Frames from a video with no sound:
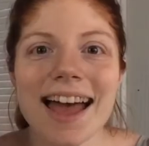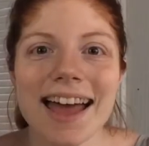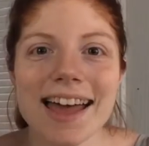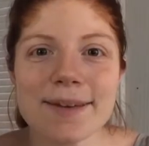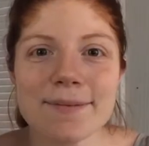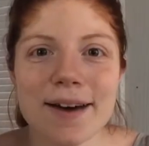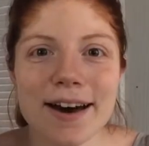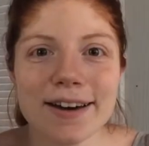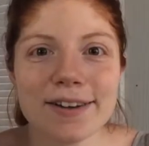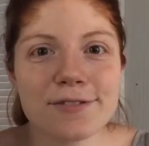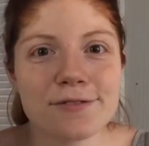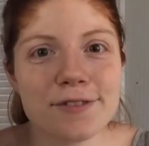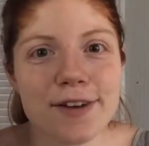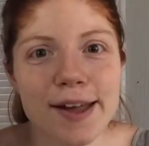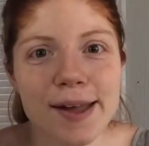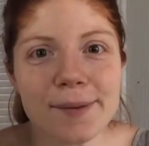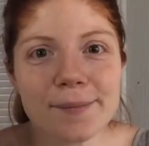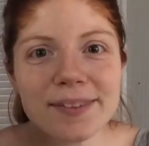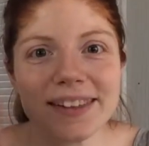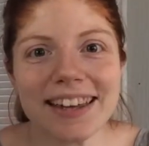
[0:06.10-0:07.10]
Hey Mountain
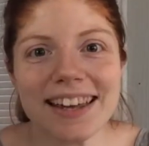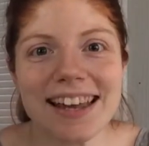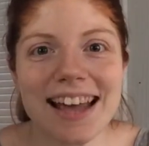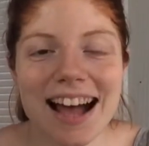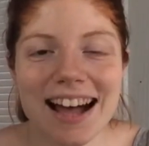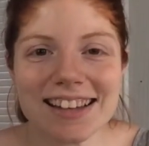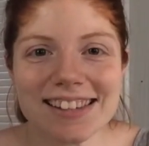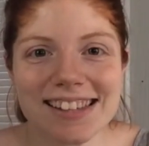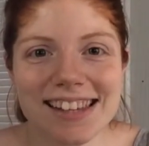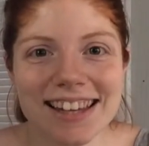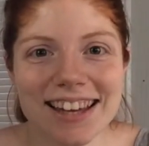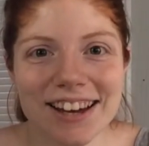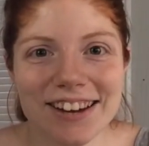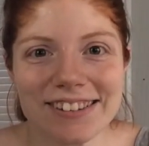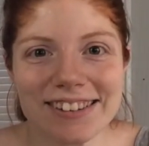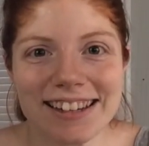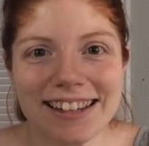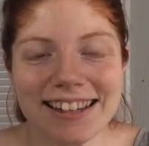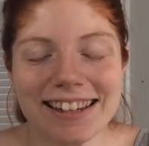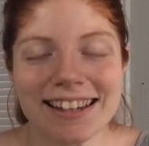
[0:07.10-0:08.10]
Family, how's it
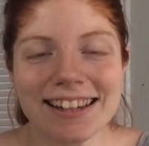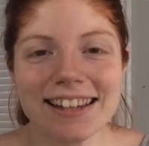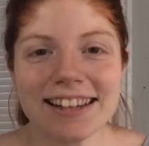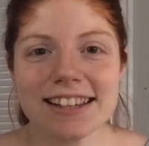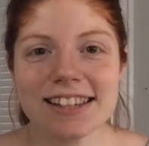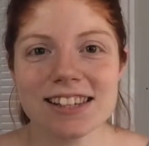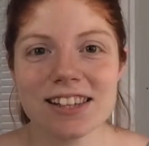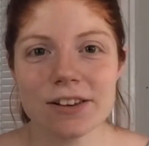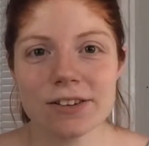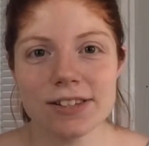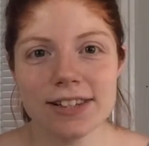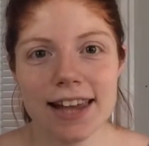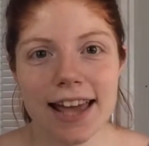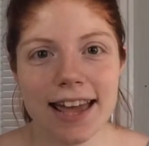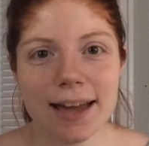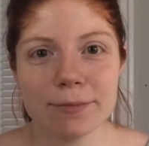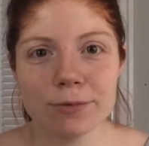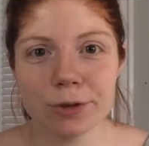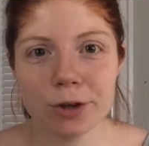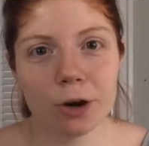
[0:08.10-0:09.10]
going? So
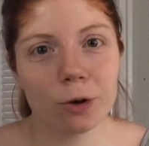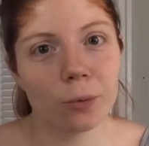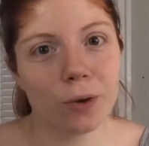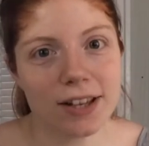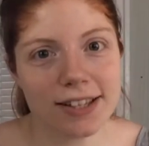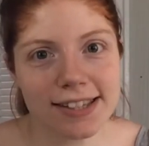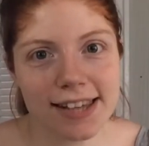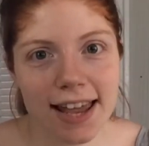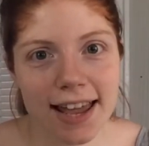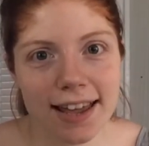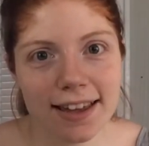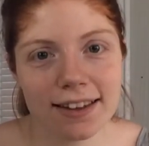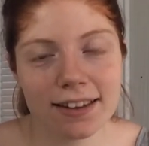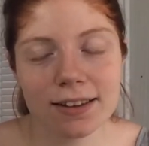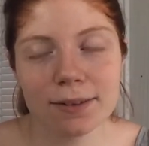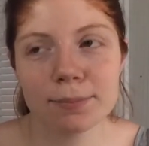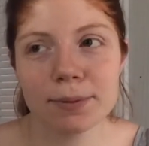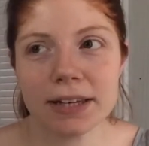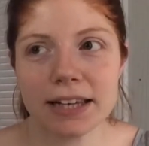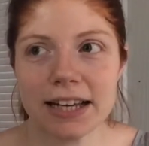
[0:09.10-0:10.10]
today I'm doing a one
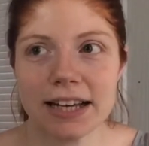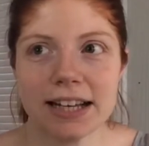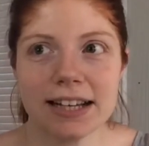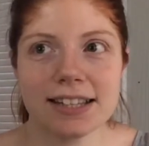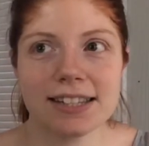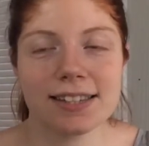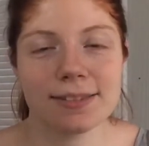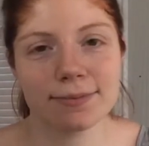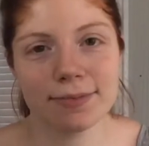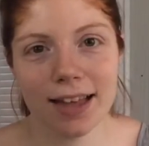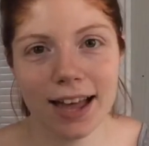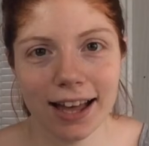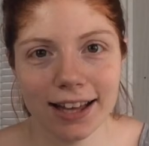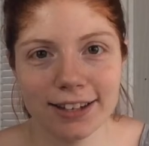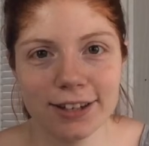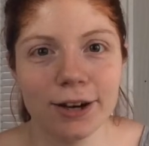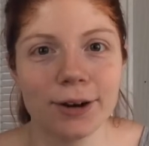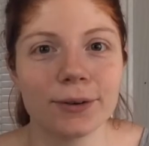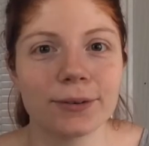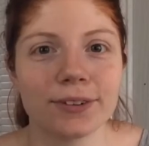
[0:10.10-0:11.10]
take because I
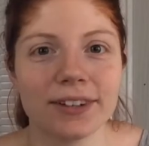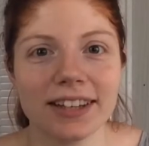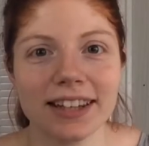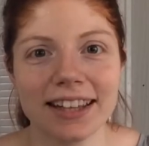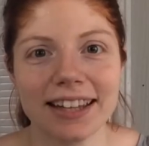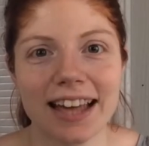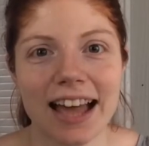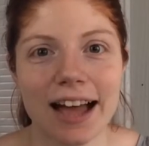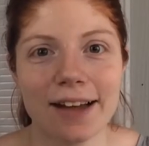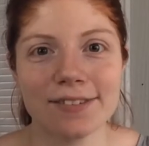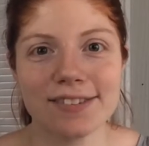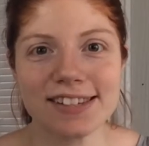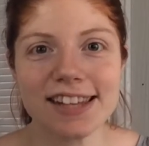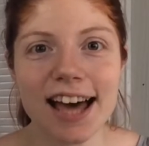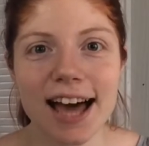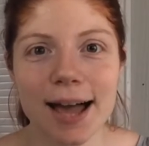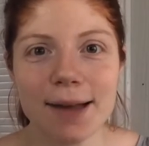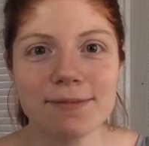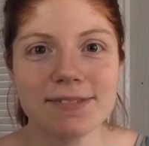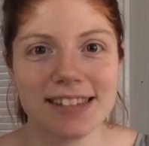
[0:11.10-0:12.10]
don't really have
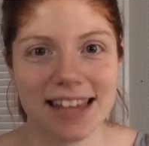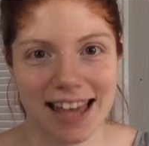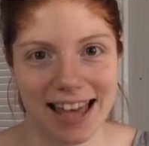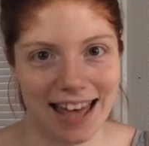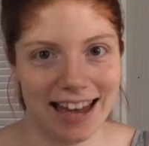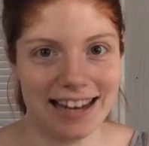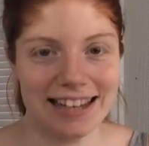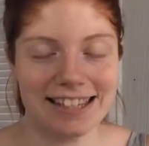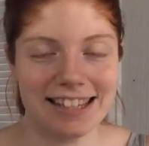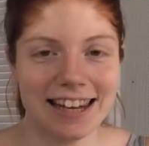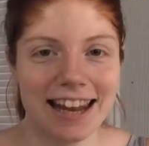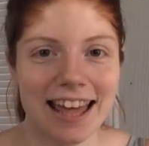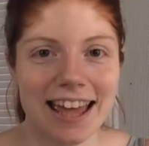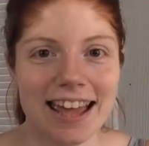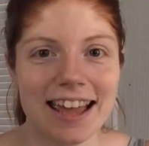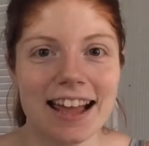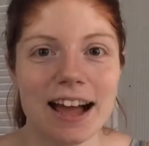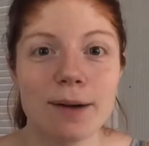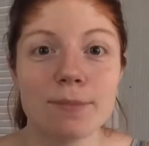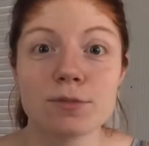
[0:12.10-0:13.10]
time to edit
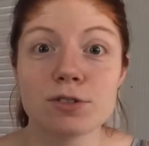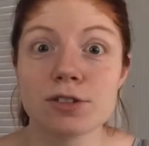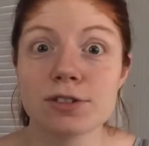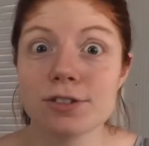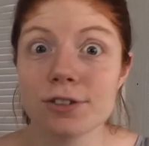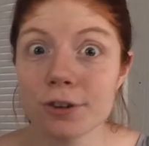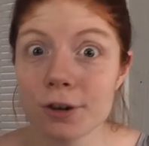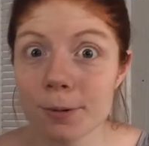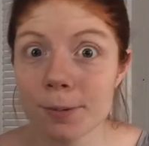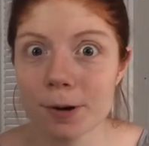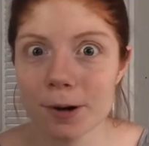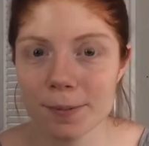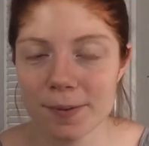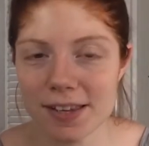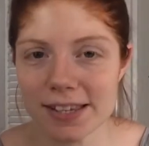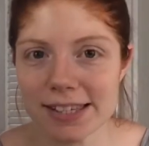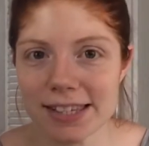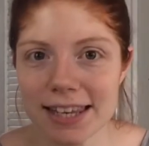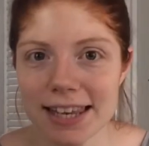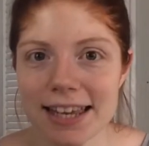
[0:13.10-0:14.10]
today. I'm super
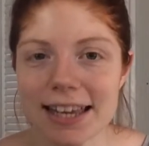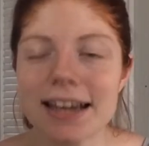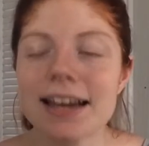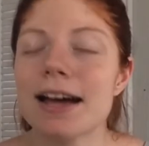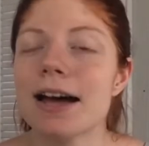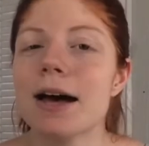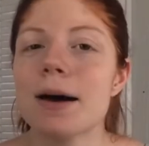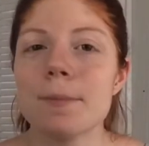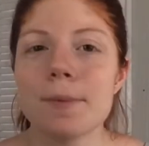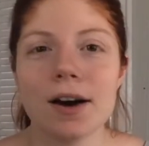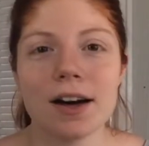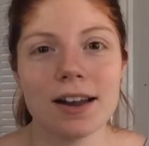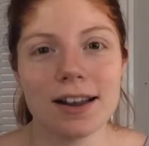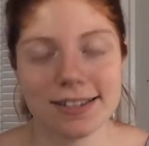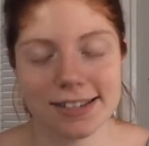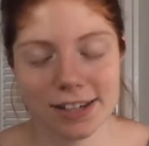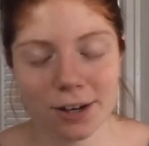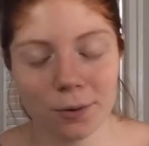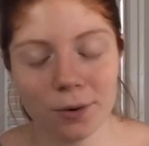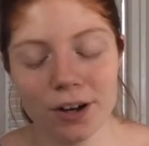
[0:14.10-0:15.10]
busy, but I
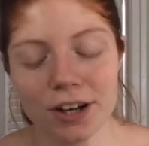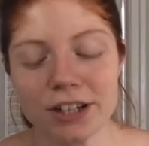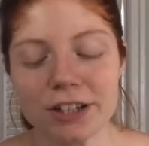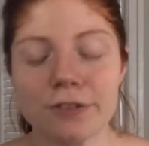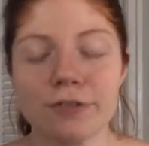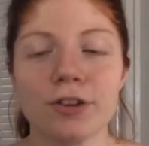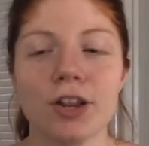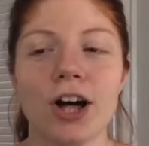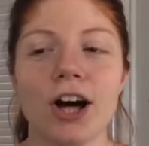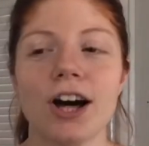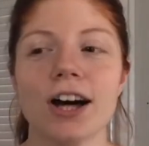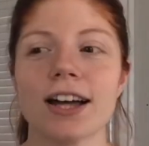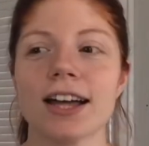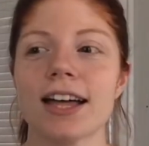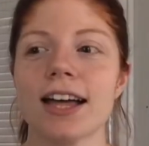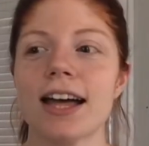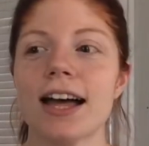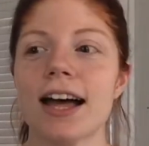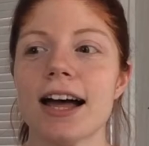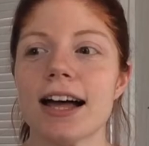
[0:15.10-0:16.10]
still wanted to vlog.
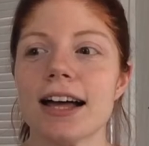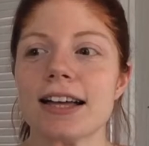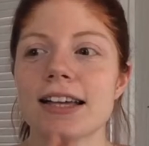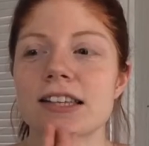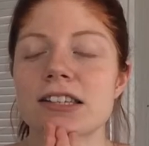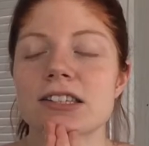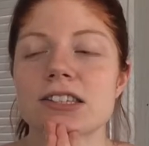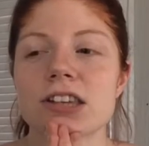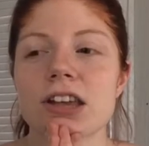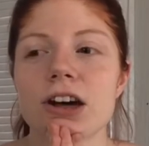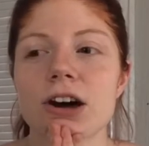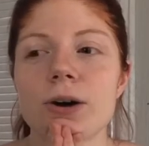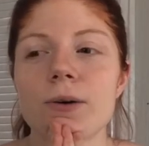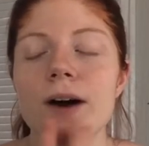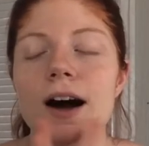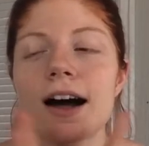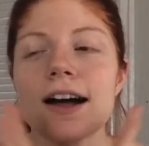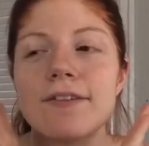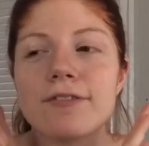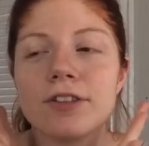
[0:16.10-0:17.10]
So
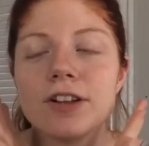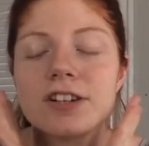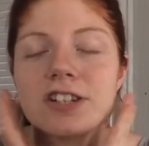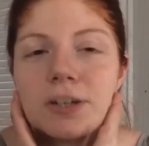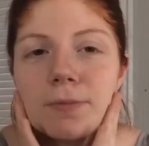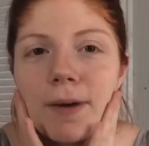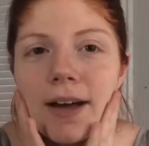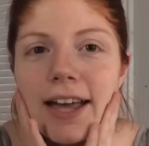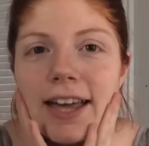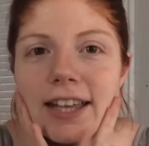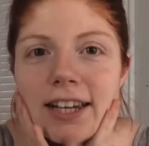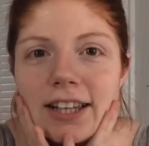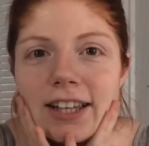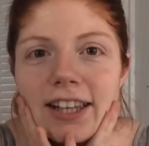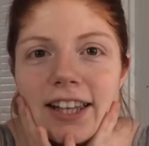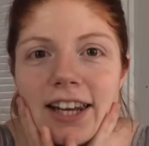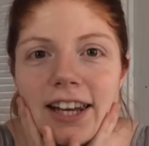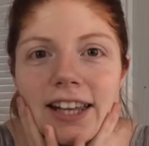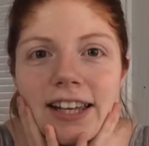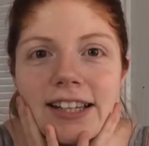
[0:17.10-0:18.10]
I've looked at my
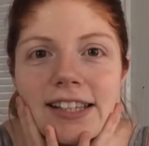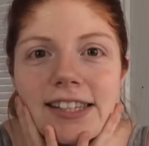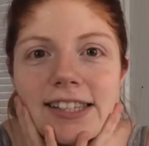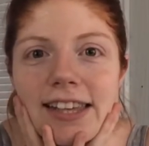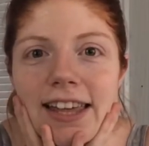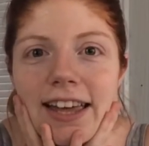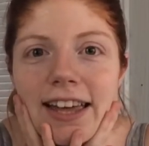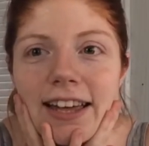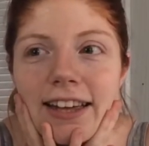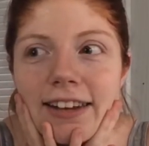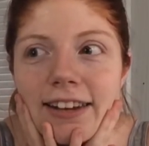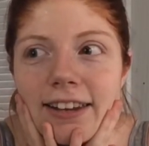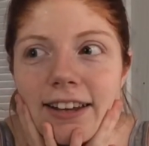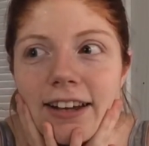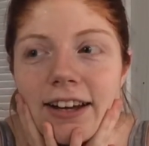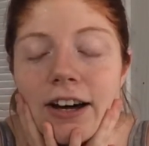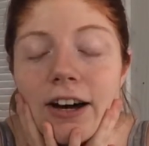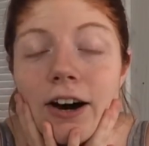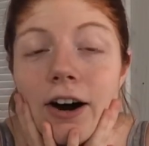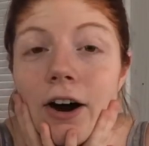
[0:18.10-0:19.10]
analytics and
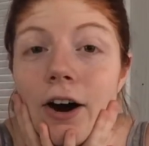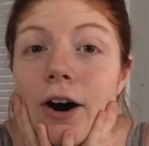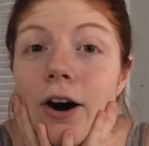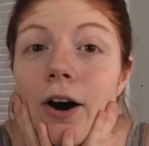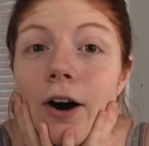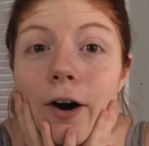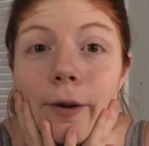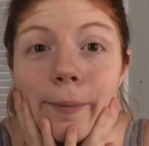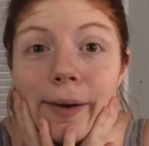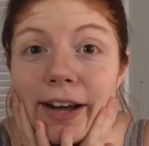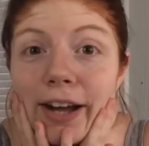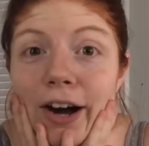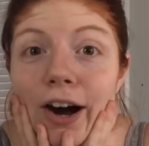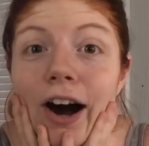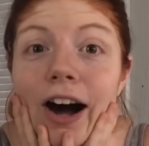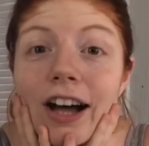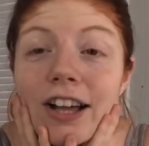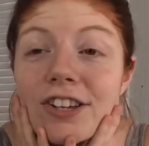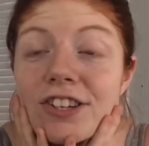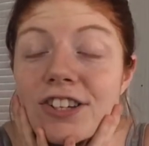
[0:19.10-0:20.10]
oh my
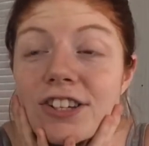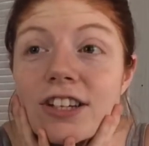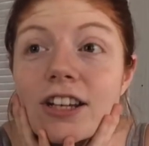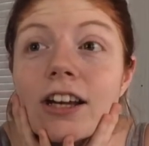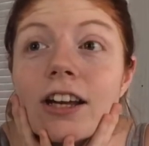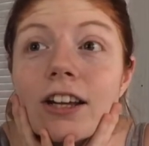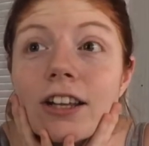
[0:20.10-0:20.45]
gosh,